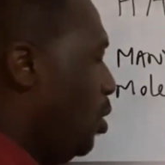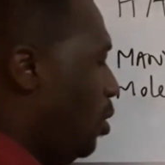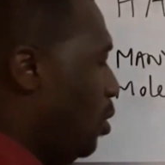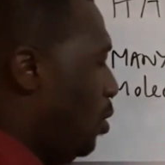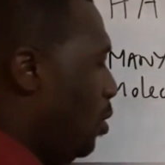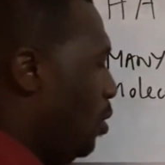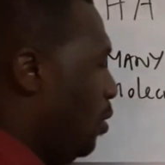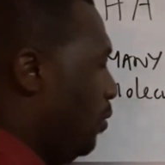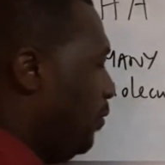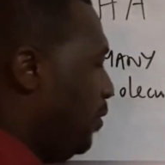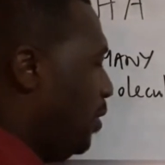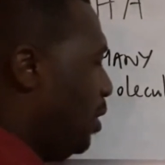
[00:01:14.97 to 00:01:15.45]

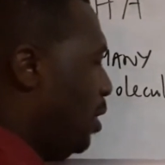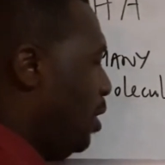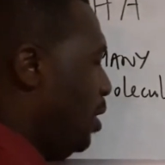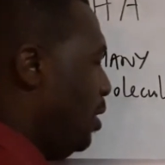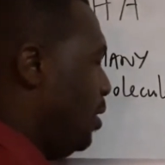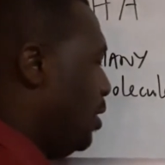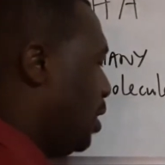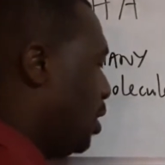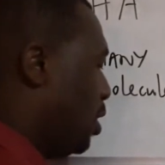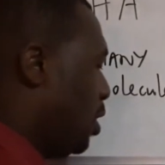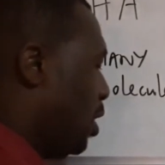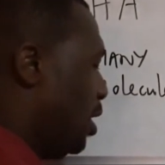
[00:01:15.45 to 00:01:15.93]
over
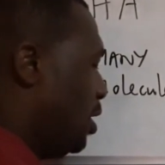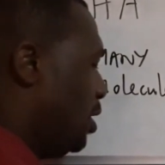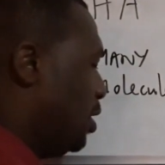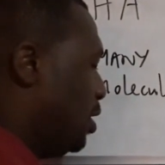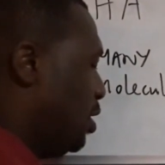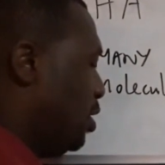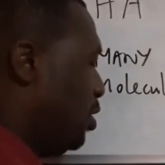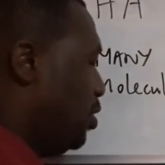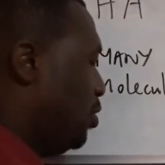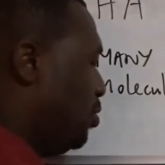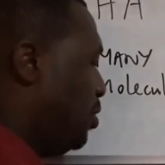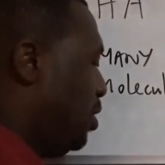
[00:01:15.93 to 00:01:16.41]
the
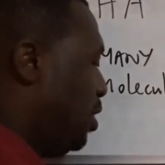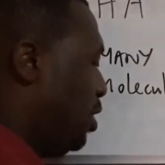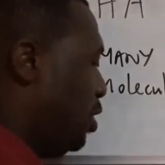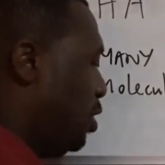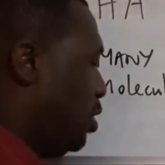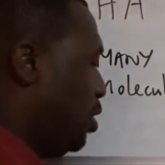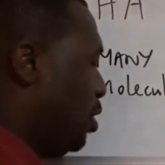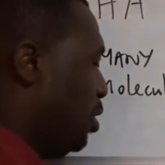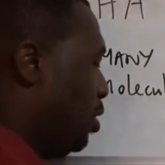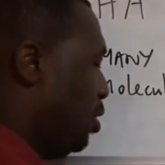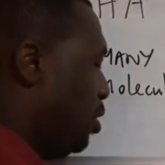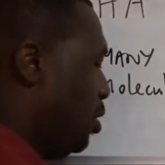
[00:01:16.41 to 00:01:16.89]

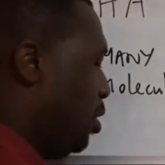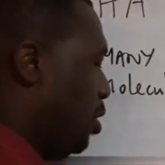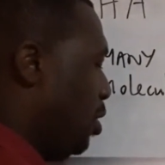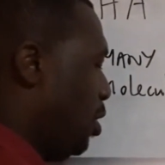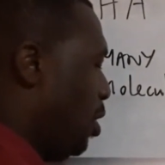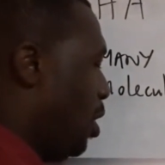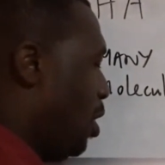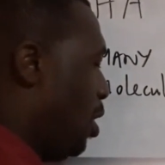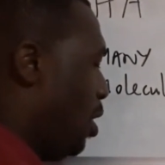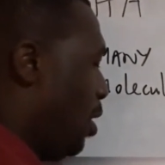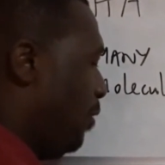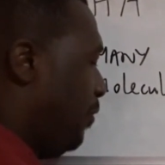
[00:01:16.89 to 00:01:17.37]
concentration
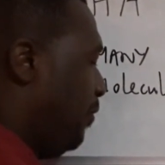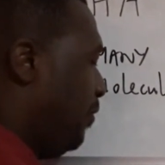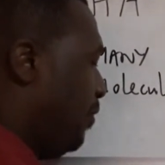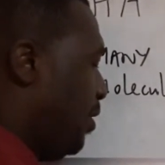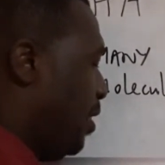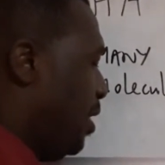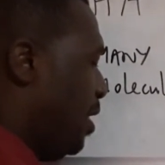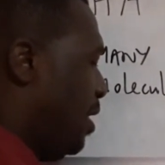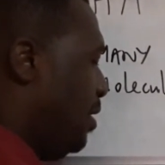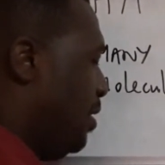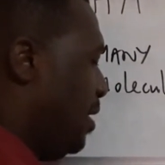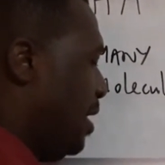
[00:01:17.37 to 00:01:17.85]
of
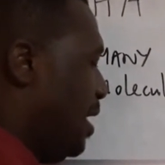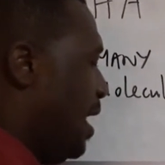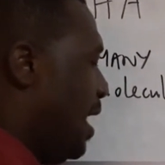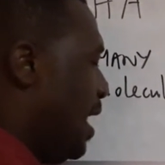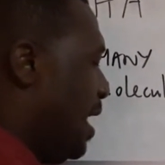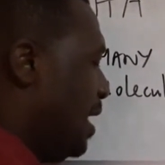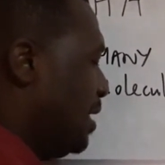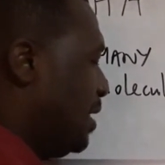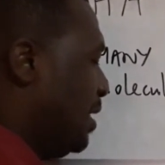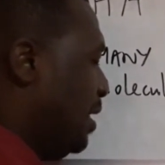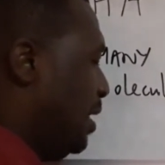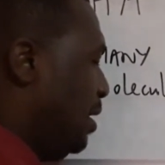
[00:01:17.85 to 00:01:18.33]
the
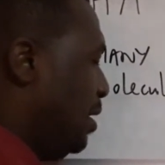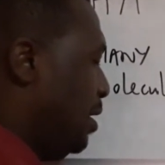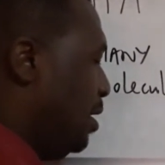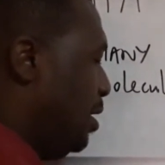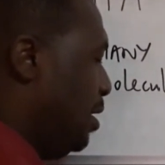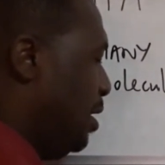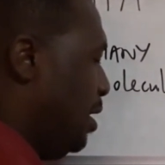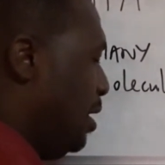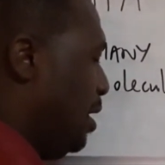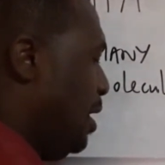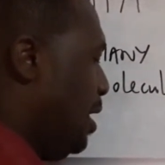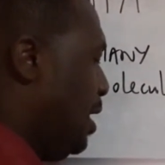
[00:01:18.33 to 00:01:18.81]
acid,
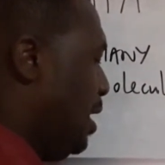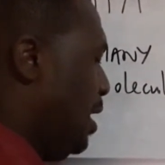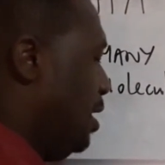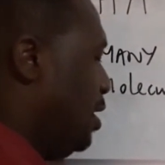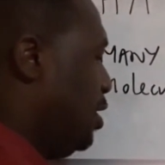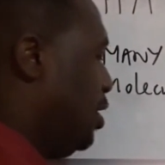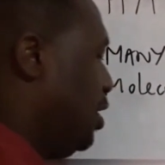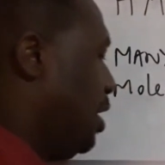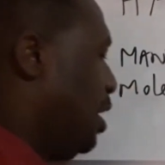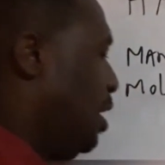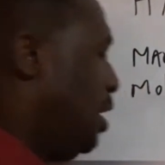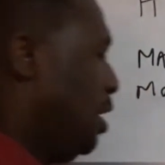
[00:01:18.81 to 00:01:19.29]

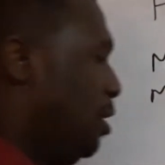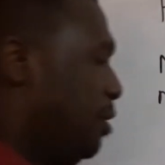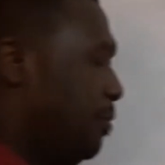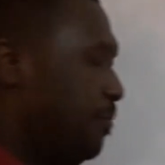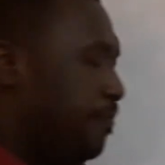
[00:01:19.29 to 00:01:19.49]
HA.